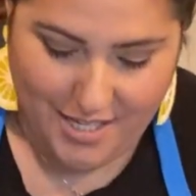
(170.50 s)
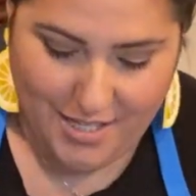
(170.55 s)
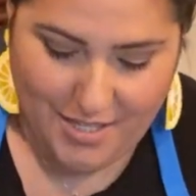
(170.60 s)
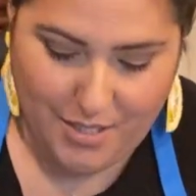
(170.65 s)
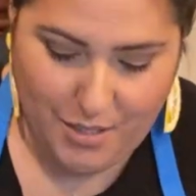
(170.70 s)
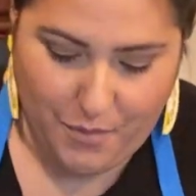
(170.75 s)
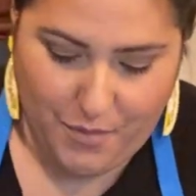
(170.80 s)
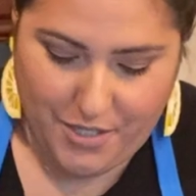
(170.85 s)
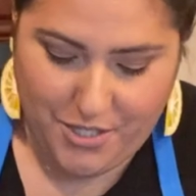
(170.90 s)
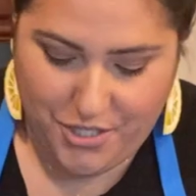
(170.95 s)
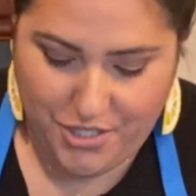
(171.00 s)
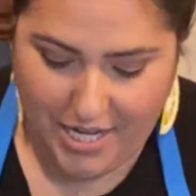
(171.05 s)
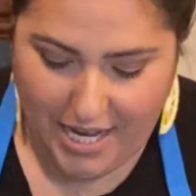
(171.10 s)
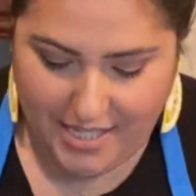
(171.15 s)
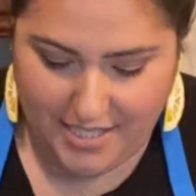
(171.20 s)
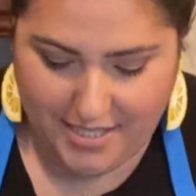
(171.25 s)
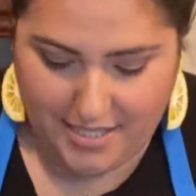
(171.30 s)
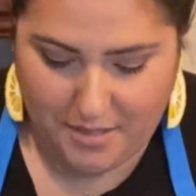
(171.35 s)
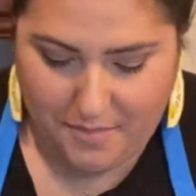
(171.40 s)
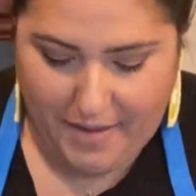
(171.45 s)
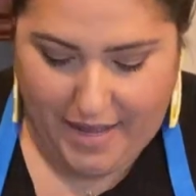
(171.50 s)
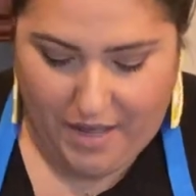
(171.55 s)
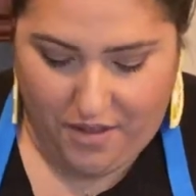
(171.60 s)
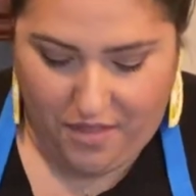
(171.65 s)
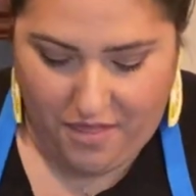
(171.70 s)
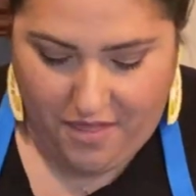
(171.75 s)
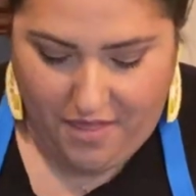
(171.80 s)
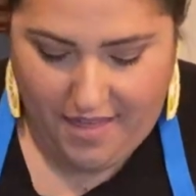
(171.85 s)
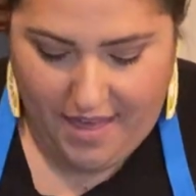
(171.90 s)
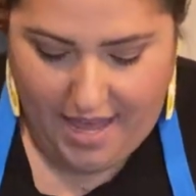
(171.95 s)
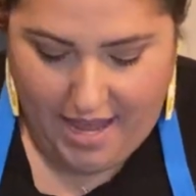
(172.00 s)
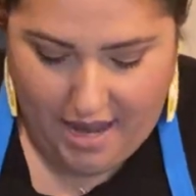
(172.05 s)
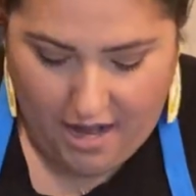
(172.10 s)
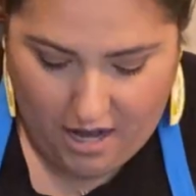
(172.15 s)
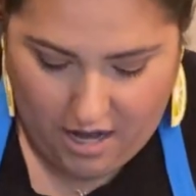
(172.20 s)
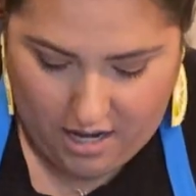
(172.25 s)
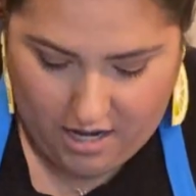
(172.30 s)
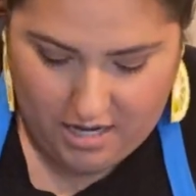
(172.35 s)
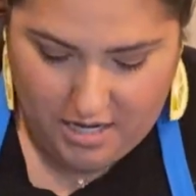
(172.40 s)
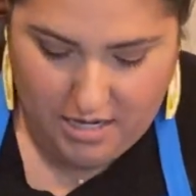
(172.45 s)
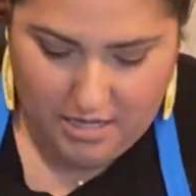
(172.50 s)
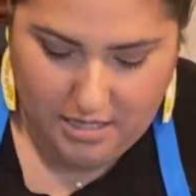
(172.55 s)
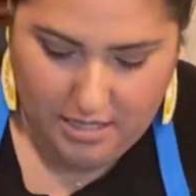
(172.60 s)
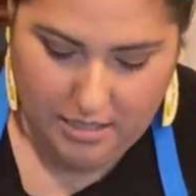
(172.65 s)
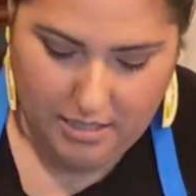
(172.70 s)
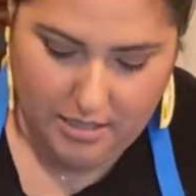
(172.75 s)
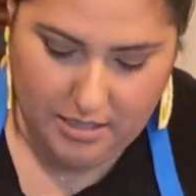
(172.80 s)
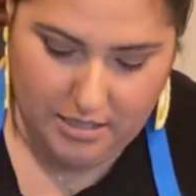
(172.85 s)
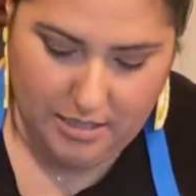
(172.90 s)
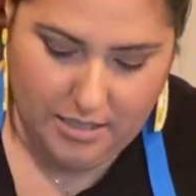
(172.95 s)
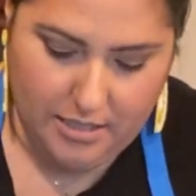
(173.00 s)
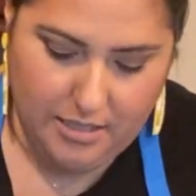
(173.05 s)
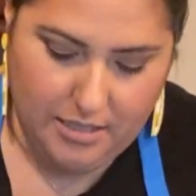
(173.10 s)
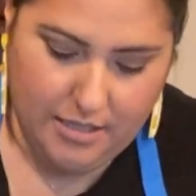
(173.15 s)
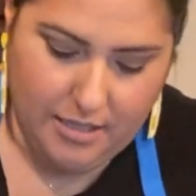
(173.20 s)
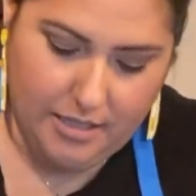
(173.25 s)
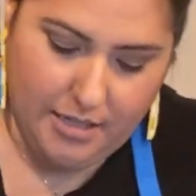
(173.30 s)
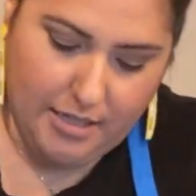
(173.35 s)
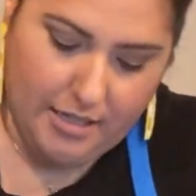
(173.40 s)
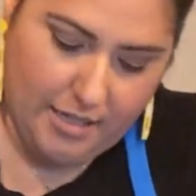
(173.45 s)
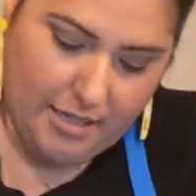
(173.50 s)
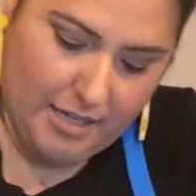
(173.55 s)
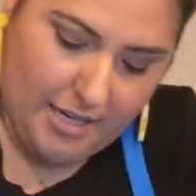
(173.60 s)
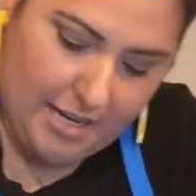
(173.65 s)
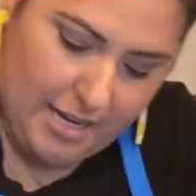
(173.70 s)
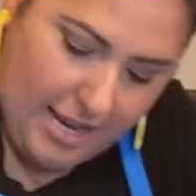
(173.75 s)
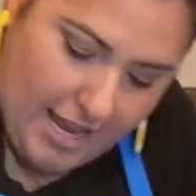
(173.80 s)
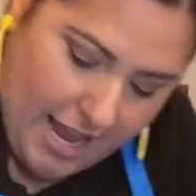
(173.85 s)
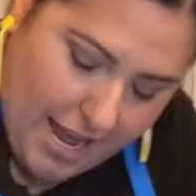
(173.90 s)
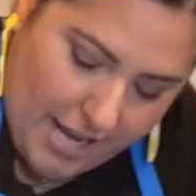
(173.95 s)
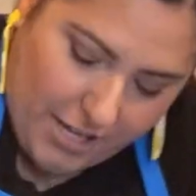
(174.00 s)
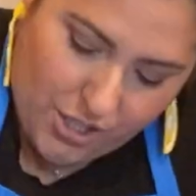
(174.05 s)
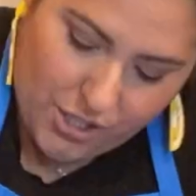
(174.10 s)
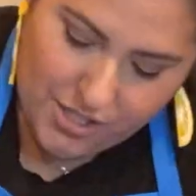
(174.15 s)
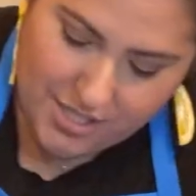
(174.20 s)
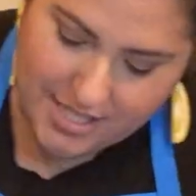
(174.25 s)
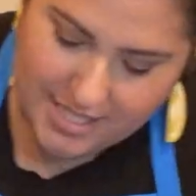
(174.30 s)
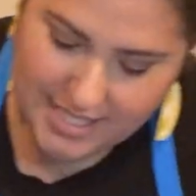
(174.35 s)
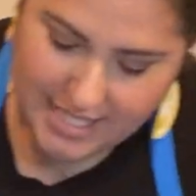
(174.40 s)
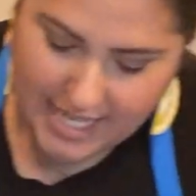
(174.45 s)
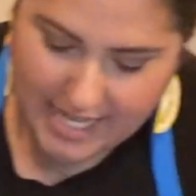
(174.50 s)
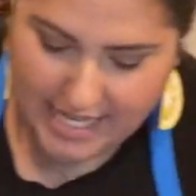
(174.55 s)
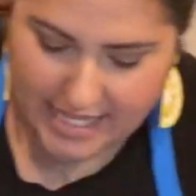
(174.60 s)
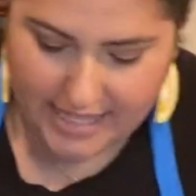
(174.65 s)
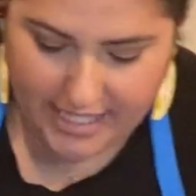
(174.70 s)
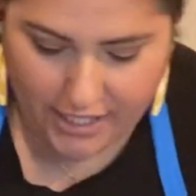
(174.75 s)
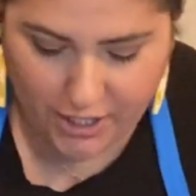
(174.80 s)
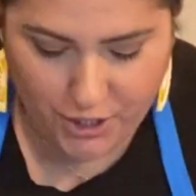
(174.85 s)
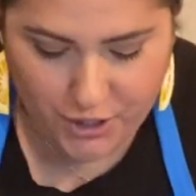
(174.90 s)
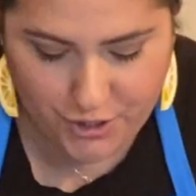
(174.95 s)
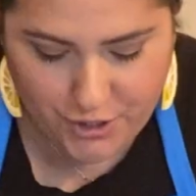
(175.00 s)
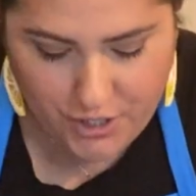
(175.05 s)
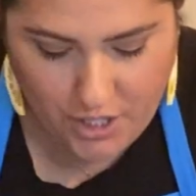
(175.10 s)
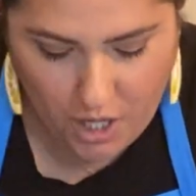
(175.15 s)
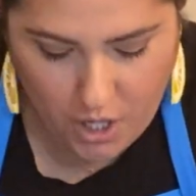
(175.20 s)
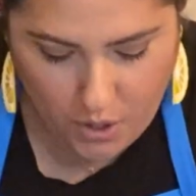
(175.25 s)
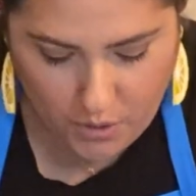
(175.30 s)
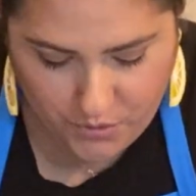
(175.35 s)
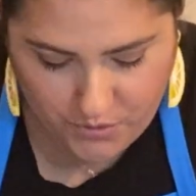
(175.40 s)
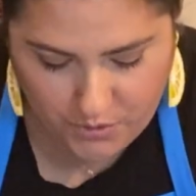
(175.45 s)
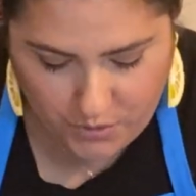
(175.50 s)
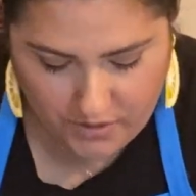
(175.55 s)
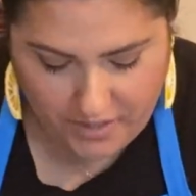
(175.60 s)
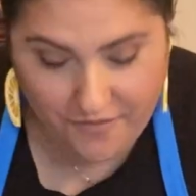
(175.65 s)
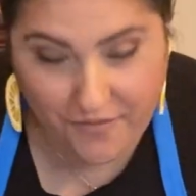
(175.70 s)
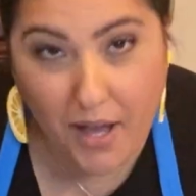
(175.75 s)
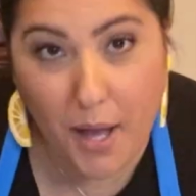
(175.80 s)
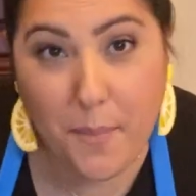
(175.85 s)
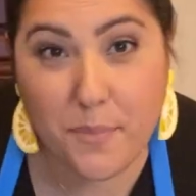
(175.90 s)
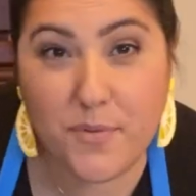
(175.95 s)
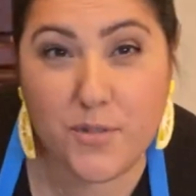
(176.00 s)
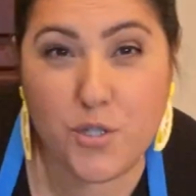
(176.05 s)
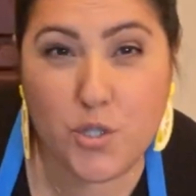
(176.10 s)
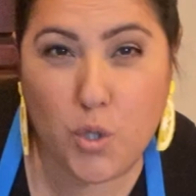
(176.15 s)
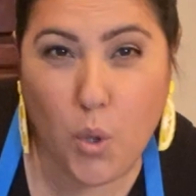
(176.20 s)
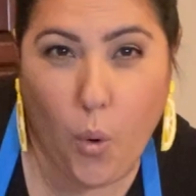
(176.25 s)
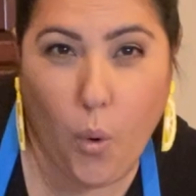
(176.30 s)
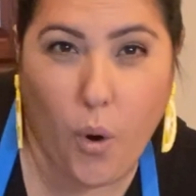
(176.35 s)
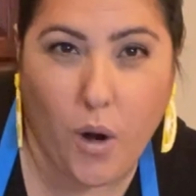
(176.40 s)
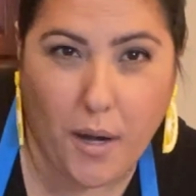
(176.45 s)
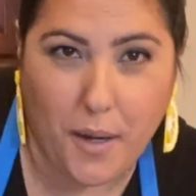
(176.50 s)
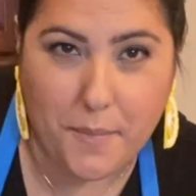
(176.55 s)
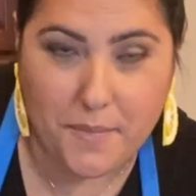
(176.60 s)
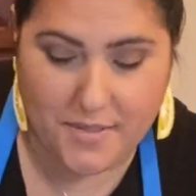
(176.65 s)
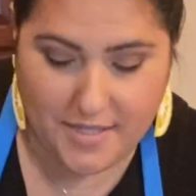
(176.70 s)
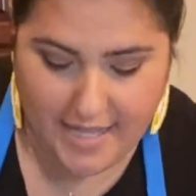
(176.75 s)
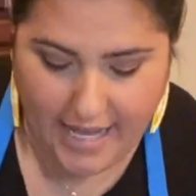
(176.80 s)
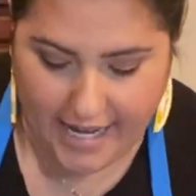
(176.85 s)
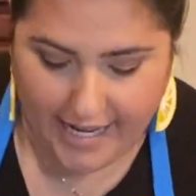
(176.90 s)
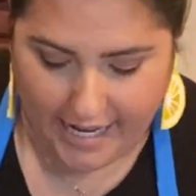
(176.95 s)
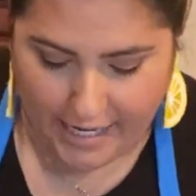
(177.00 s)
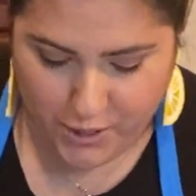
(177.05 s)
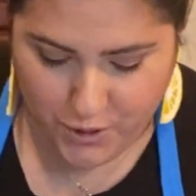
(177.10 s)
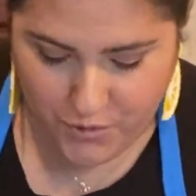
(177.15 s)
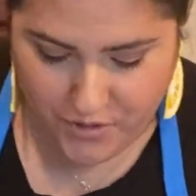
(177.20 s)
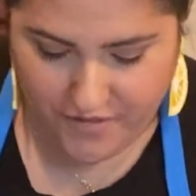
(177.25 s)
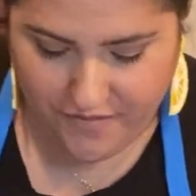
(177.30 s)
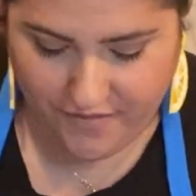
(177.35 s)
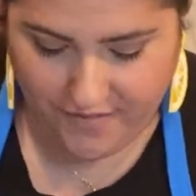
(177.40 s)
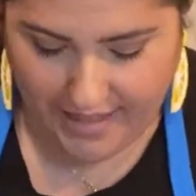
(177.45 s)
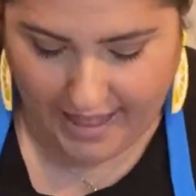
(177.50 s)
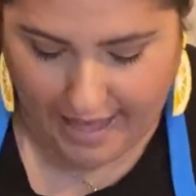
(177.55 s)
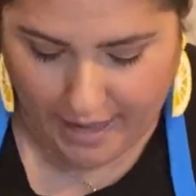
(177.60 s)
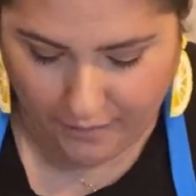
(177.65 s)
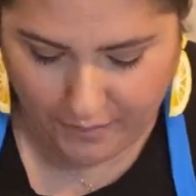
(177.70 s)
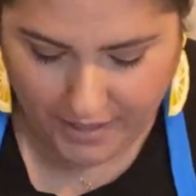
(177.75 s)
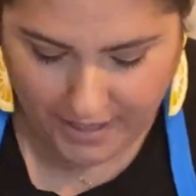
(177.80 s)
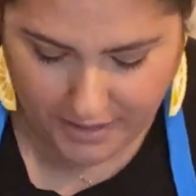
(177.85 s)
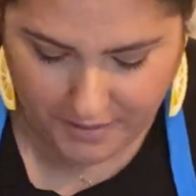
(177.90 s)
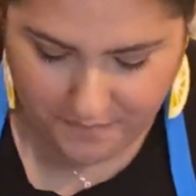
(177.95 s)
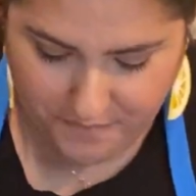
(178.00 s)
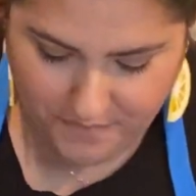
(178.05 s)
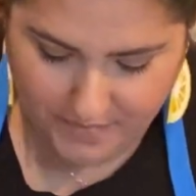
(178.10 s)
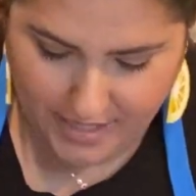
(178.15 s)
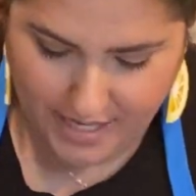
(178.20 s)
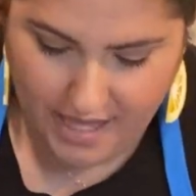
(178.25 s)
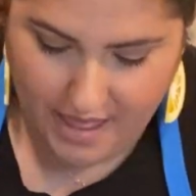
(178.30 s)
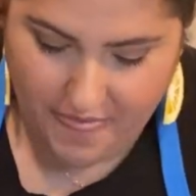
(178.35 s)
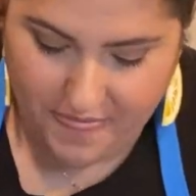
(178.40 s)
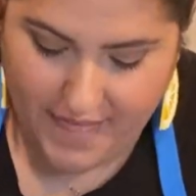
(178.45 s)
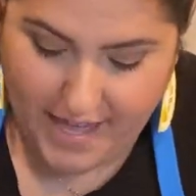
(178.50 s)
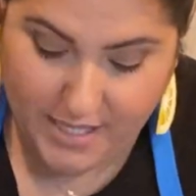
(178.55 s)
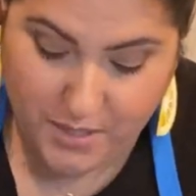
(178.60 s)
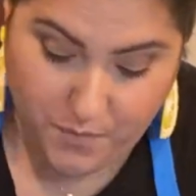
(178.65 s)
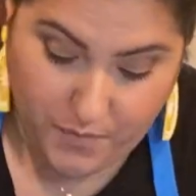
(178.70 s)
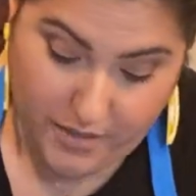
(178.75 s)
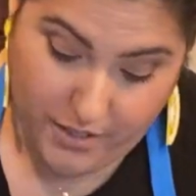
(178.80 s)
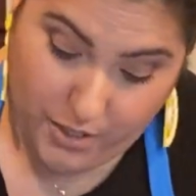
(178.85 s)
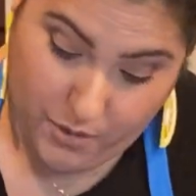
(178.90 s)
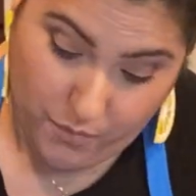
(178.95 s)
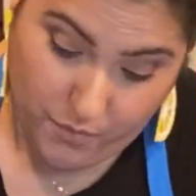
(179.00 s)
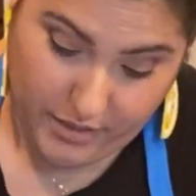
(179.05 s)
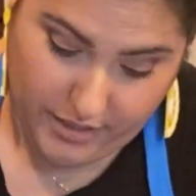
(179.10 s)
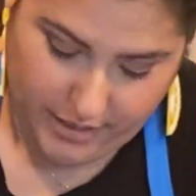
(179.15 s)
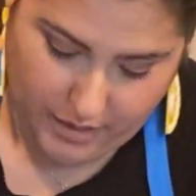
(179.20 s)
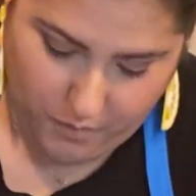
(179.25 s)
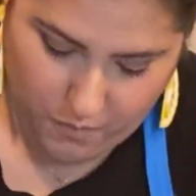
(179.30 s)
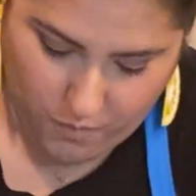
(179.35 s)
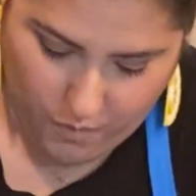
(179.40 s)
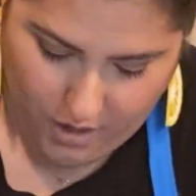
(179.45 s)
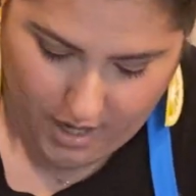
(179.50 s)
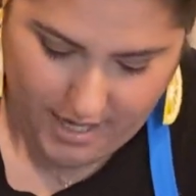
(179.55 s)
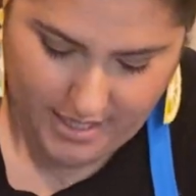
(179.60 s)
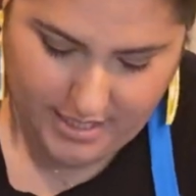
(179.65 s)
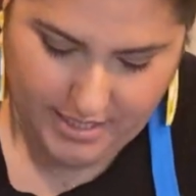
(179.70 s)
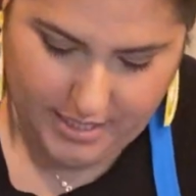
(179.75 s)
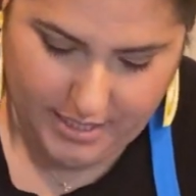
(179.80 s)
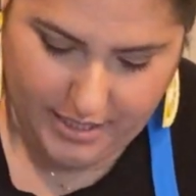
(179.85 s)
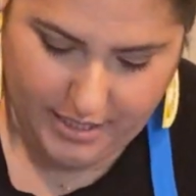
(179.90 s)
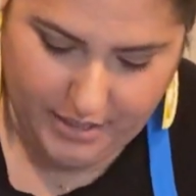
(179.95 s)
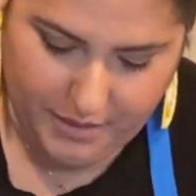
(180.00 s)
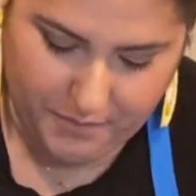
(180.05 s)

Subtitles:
So we're just about there. And you'll see that your dough sort of absorbs that extra flour. That's what you really want.